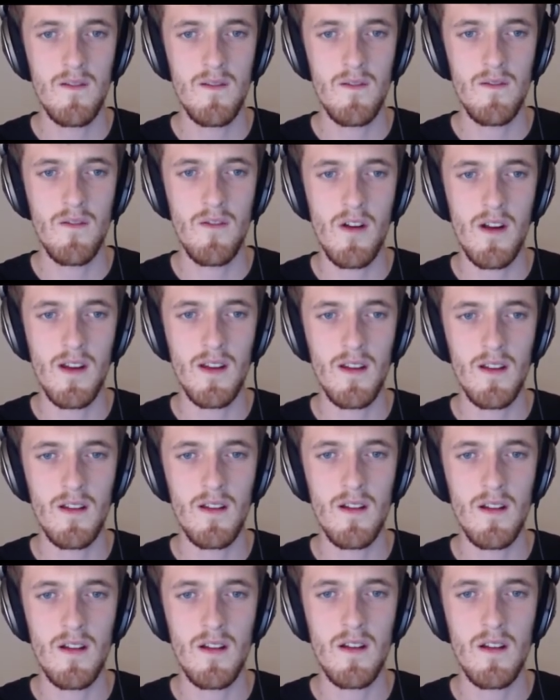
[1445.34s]
Right.
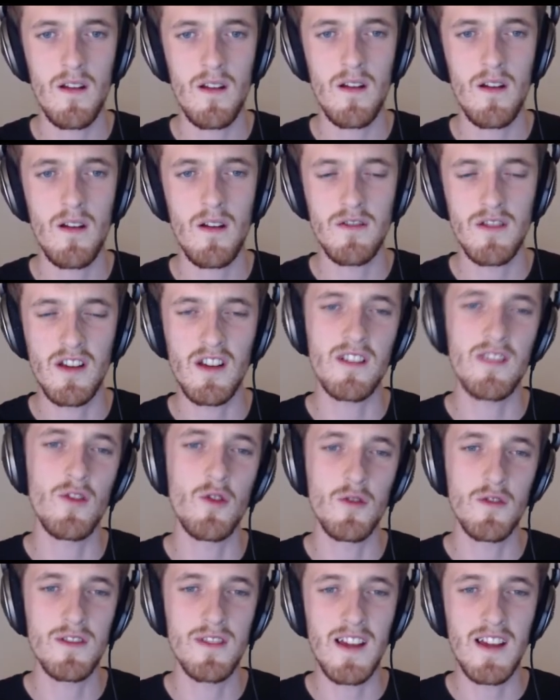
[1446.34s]
Oh, you
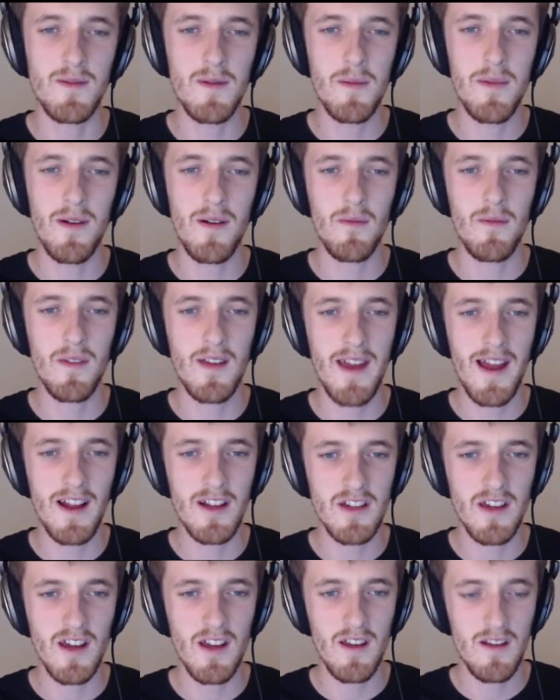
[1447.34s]
gonna teach me about
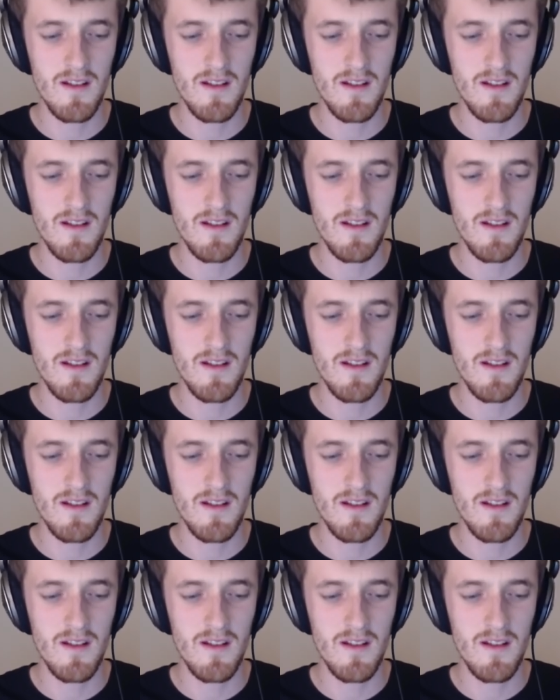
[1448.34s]
catching?